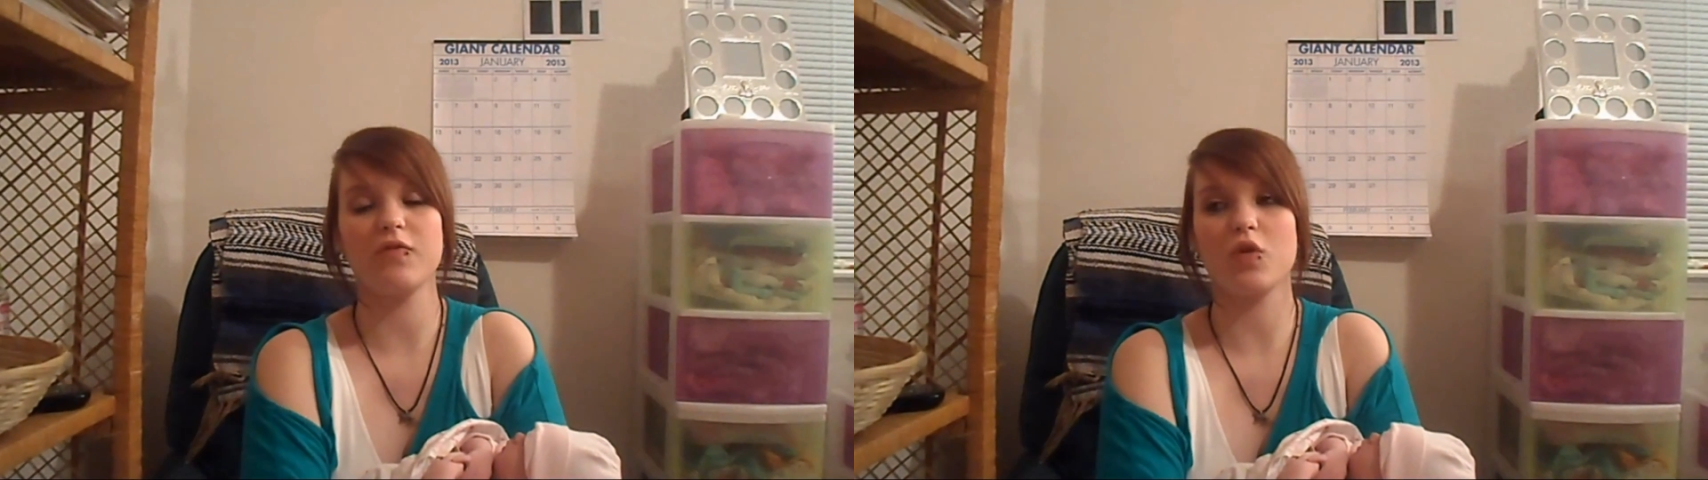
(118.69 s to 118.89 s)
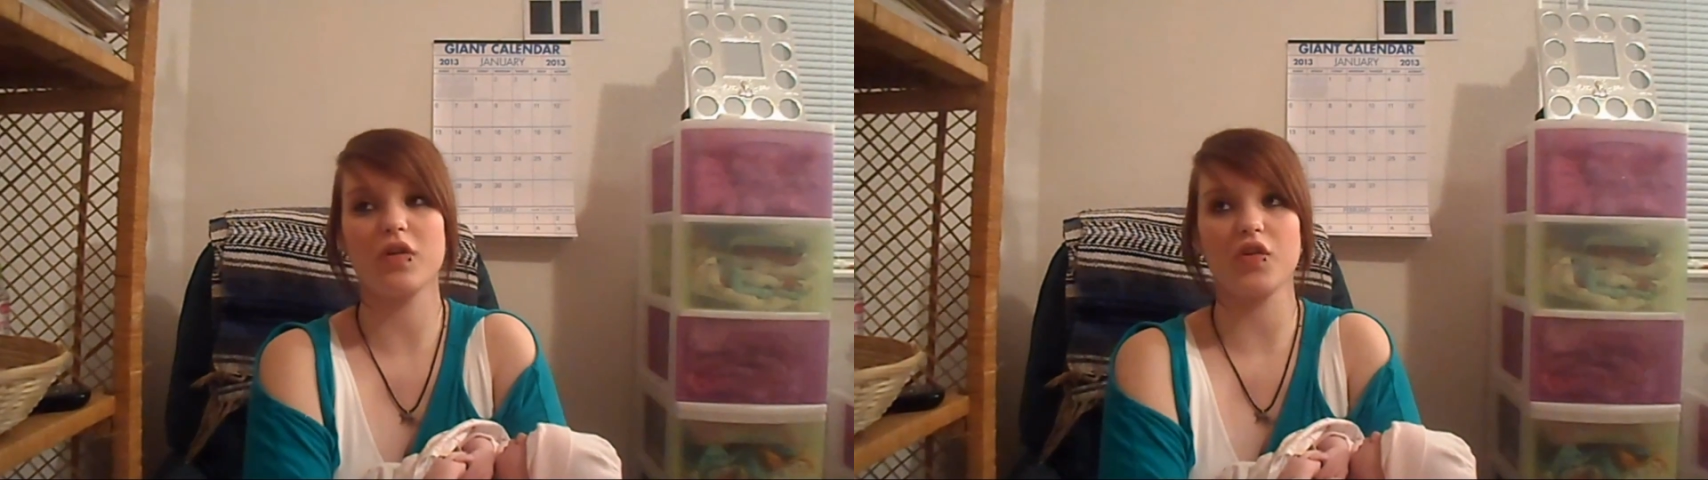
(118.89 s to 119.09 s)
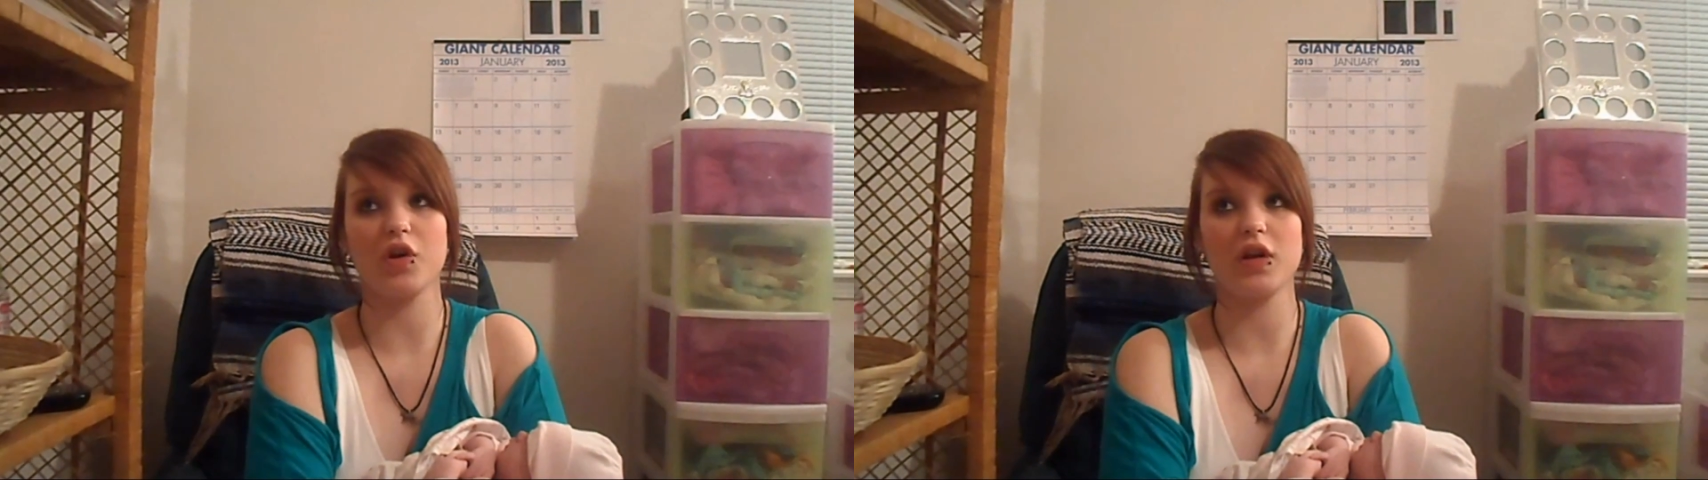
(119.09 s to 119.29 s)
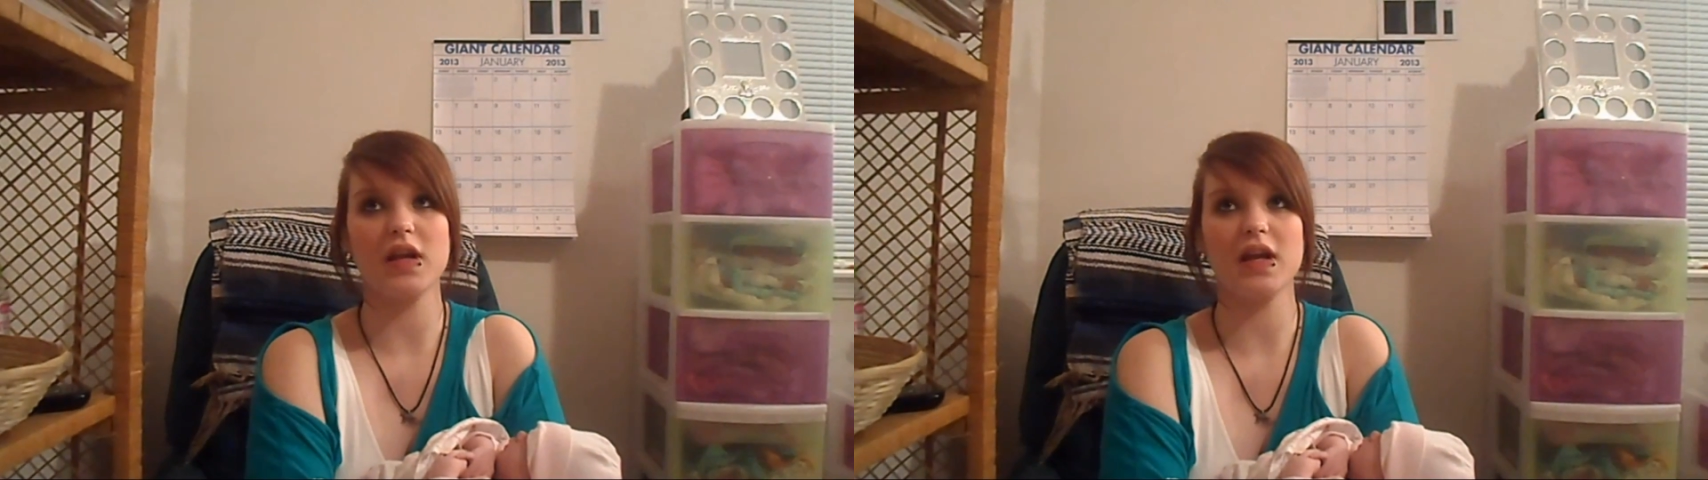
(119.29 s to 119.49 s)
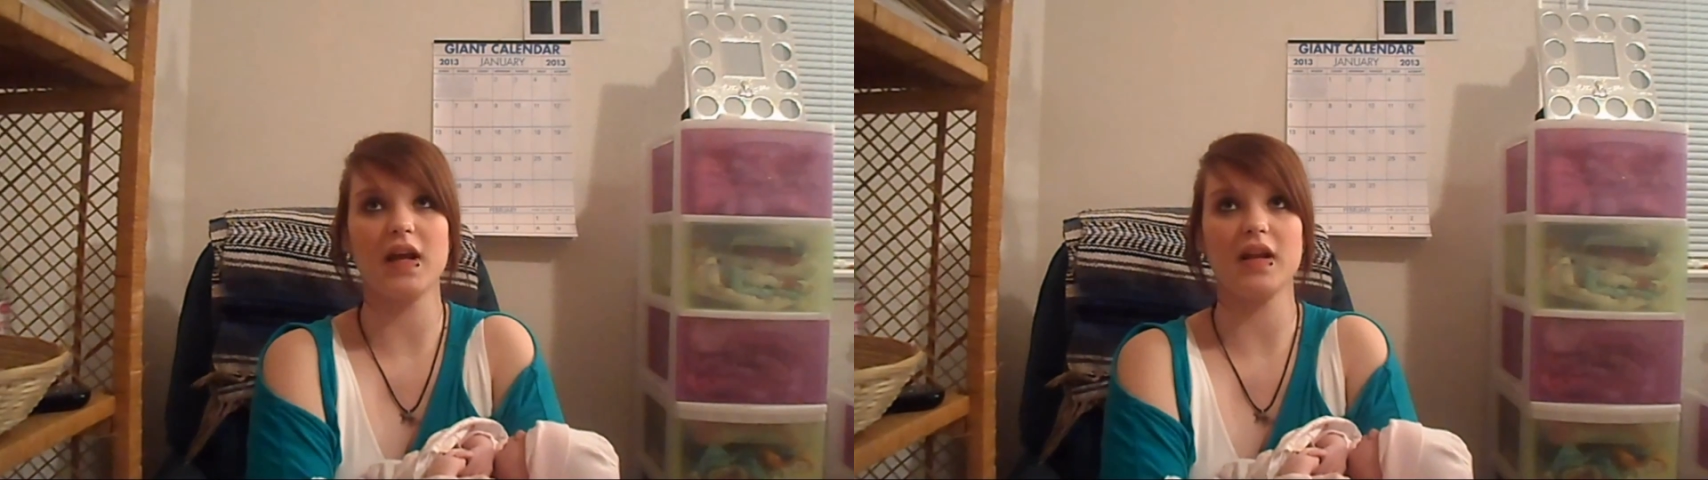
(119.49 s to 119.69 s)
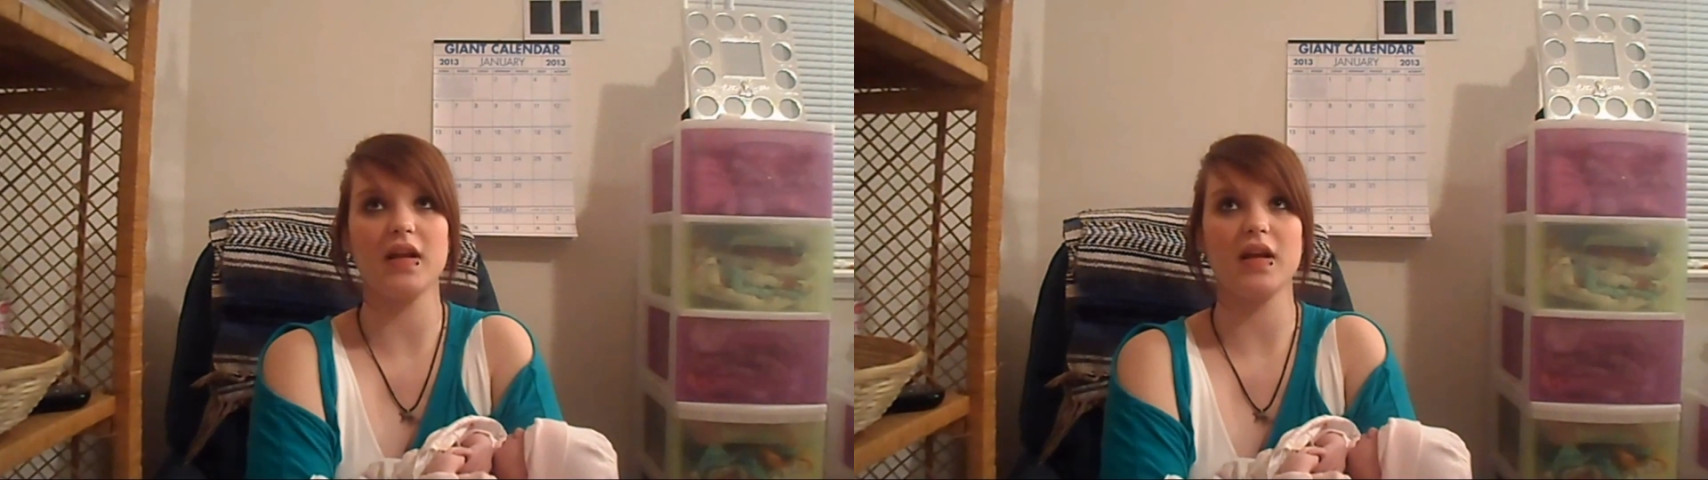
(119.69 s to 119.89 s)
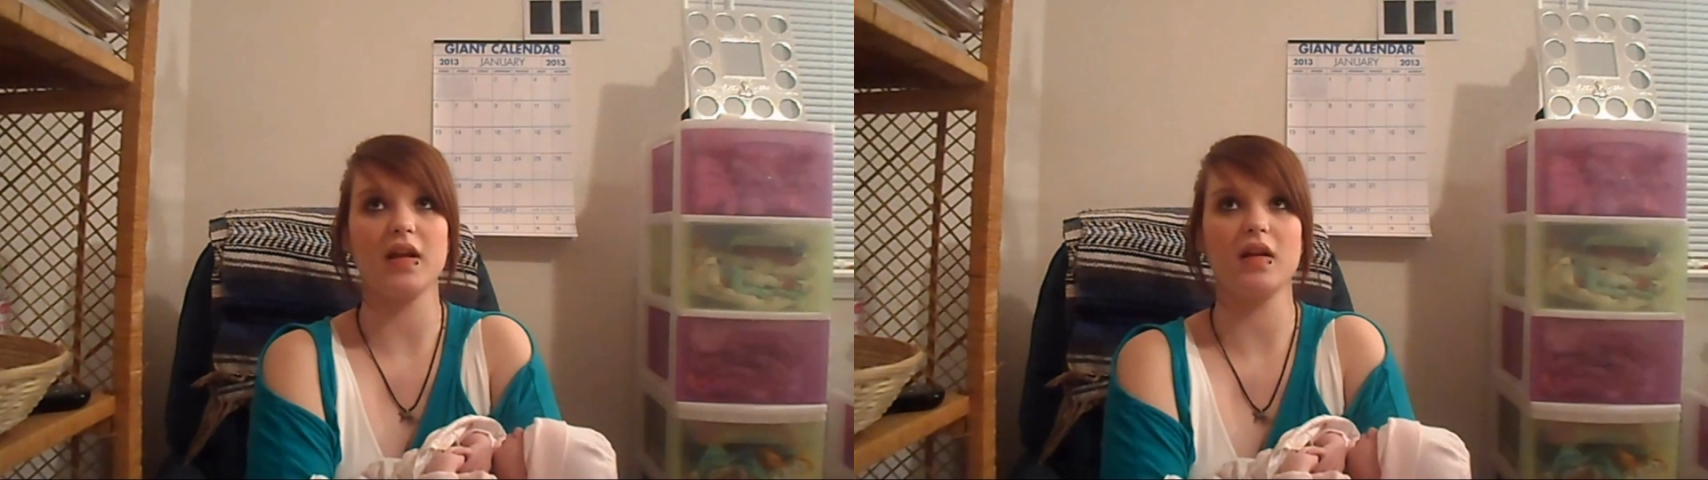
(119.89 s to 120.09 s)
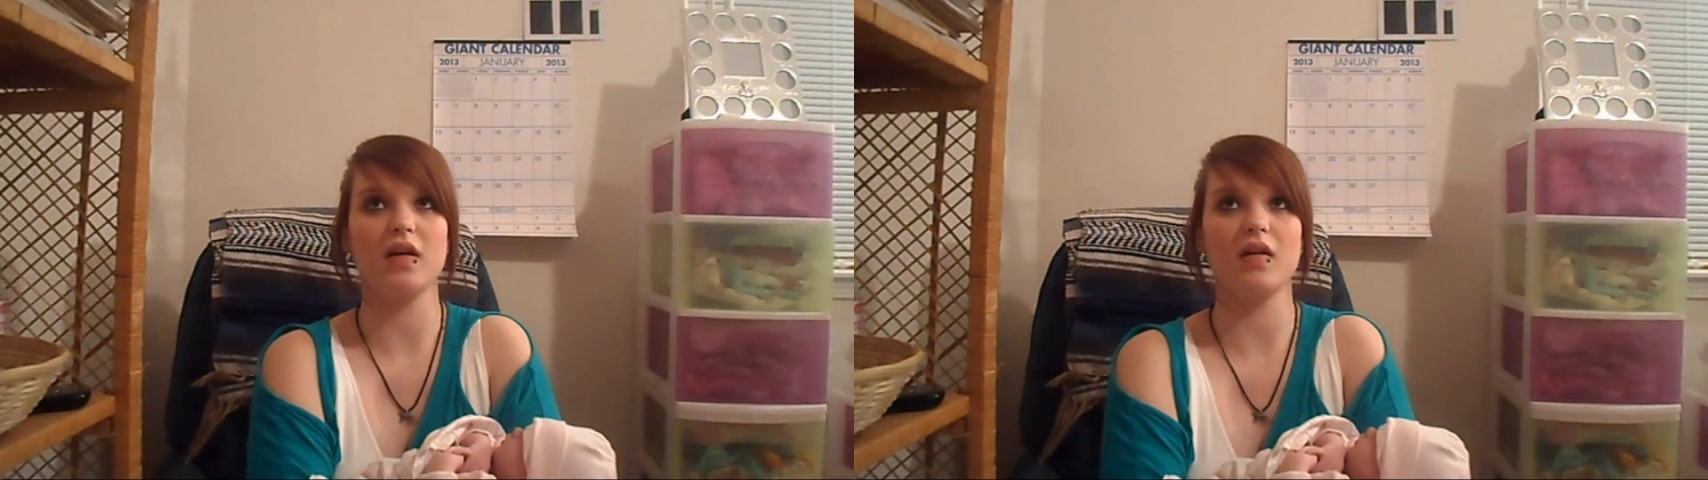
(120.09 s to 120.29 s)
4:30, and
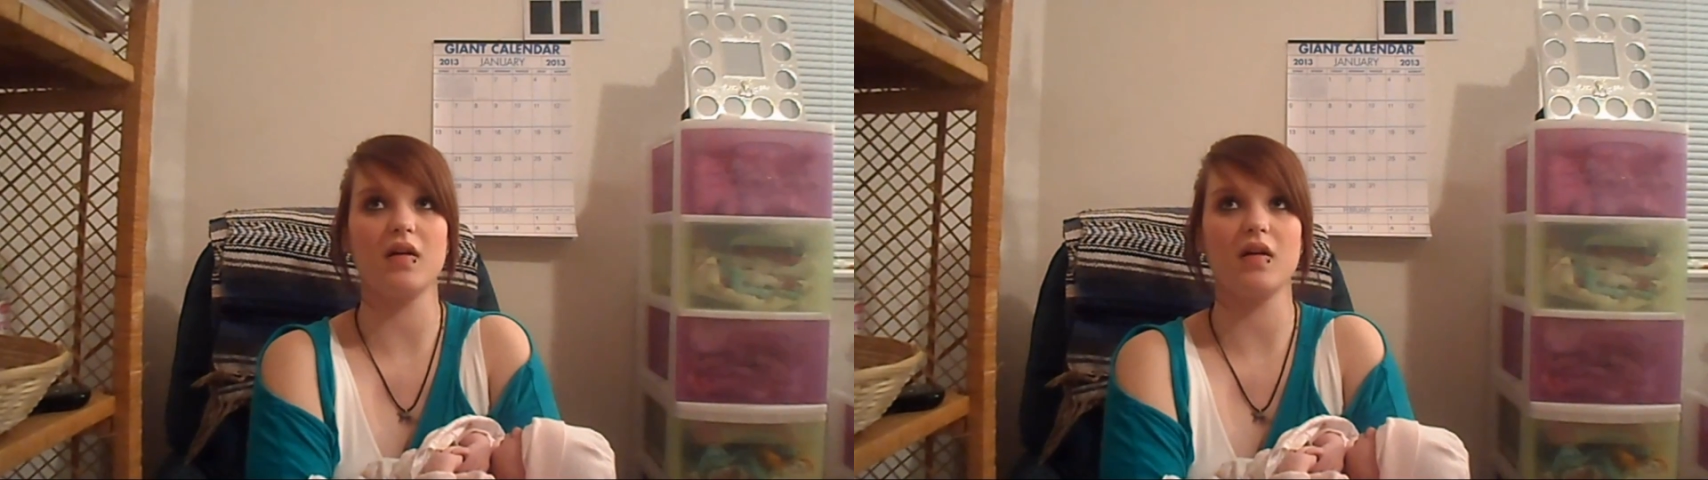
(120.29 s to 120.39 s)
then